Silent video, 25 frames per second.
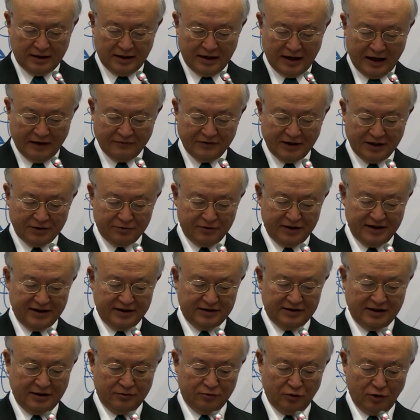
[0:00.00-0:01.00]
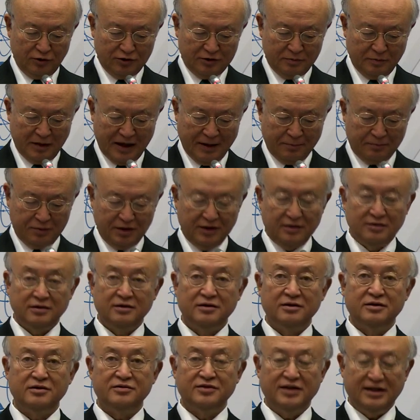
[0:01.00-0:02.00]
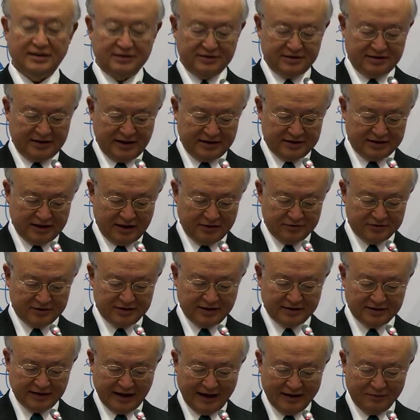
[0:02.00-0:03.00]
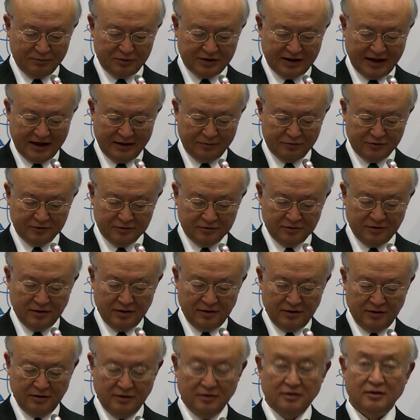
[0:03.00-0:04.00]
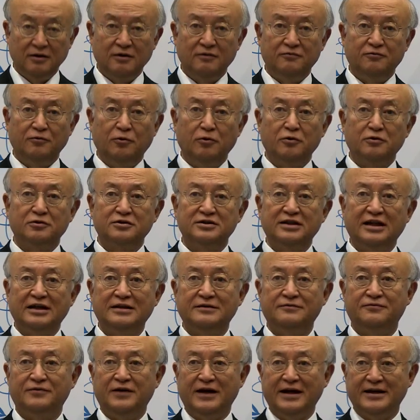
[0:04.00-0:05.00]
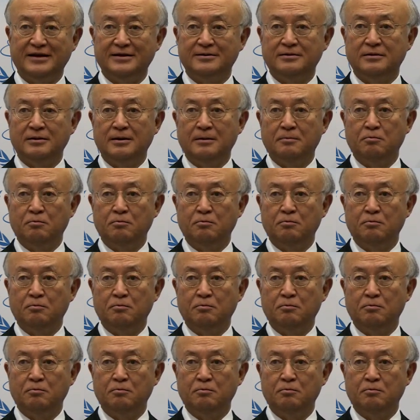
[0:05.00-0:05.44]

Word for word: have agreed a roadmap that sets out a timetable for clarifying